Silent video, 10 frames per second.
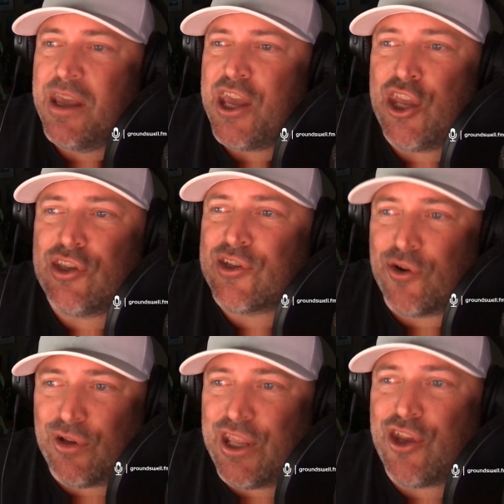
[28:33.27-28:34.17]
it
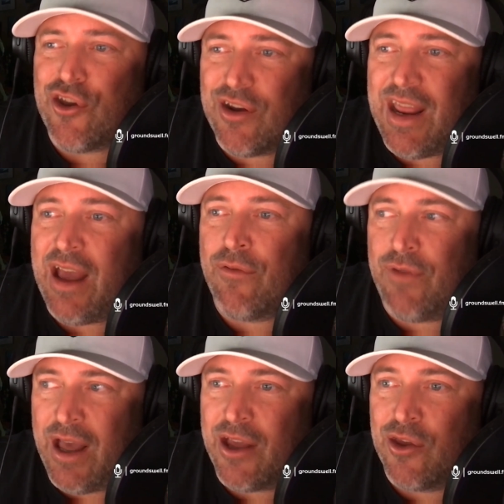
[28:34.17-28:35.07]
certainly couldn't have
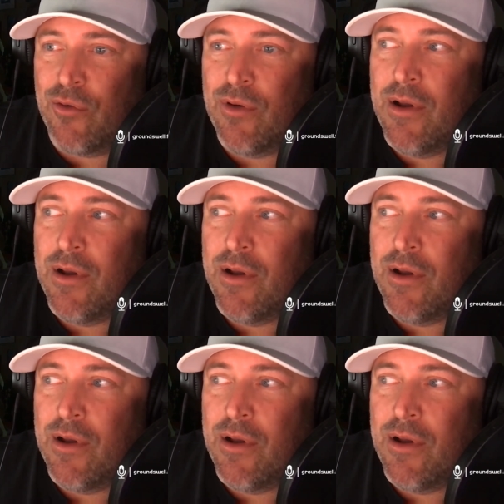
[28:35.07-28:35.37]
value.